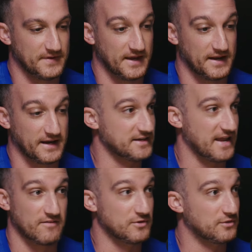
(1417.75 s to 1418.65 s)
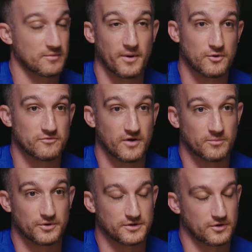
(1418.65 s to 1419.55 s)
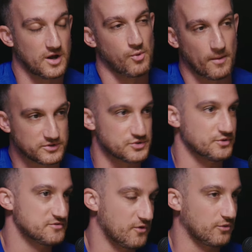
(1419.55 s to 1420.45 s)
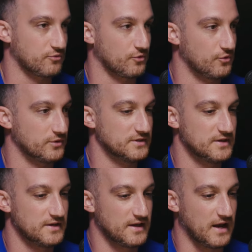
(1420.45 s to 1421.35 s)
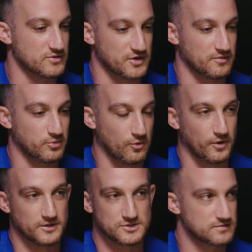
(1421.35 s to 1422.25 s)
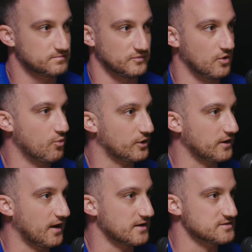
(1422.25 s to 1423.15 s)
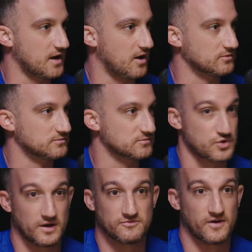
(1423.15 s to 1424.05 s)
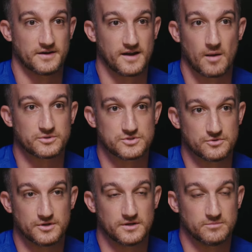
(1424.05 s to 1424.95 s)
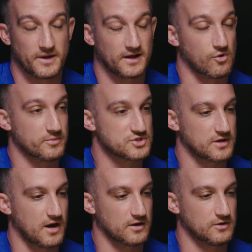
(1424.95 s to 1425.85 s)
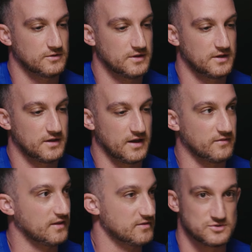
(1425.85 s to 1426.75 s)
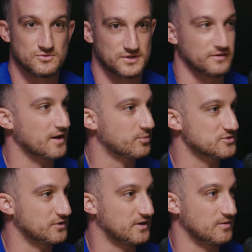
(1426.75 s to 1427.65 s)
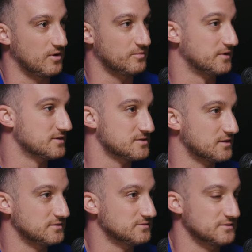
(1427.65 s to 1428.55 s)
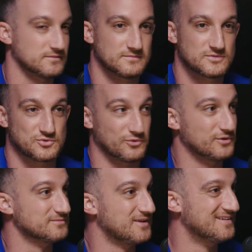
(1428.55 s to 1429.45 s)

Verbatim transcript: and I didn't have anything by November. You know, a couple opportunities fell through, and I was unemployed, just you know, working guys out and trying to find an opportunity back home in Chicago. And then this New Zealand opportunity came up, and I said, "Screw it,